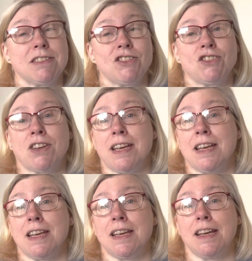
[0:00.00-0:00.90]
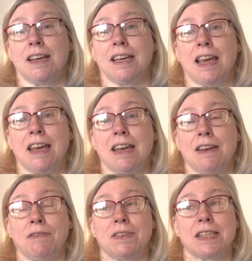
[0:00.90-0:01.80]
she
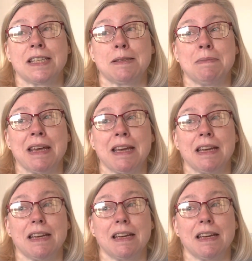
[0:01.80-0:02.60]
gives me